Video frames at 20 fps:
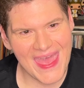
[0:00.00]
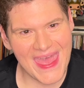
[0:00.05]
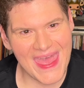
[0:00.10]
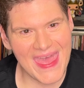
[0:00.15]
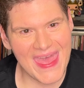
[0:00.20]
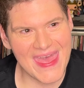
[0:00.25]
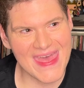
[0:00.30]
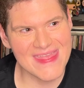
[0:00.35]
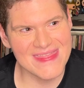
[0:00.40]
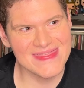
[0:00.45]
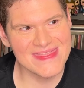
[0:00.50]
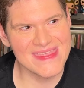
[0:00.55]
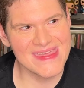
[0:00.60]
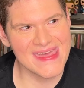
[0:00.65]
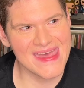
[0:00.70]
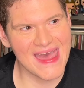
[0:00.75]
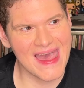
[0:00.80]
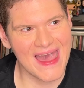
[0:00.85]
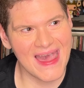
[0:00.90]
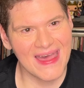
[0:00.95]

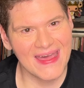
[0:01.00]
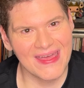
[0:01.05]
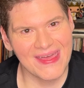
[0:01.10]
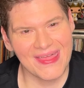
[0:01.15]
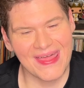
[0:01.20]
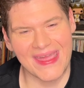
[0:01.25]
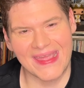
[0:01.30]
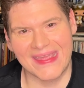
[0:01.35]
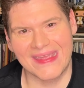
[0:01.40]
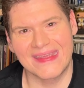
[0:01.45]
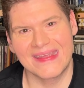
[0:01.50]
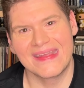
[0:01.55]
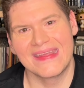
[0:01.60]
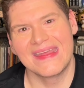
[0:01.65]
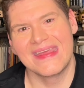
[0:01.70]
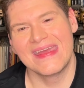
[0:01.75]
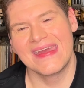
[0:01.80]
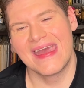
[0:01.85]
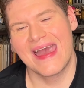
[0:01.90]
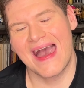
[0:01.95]
and like
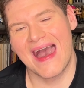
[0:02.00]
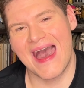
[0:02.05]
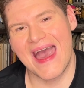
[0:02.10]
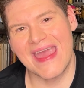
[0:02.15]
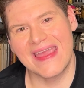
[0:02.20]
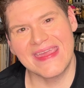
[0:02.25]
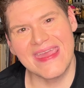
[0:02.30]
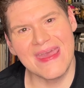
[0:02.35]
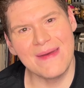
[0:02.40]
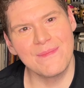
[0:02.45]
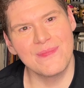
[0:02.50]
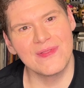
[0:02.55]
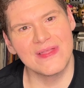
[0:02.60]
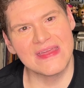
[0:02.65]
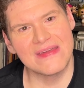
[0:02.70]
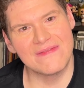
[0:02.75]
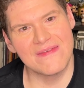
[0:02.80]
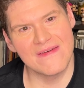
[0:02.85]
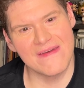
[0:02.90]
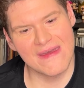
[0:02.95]
I can't
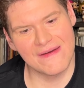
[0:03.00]
believe it.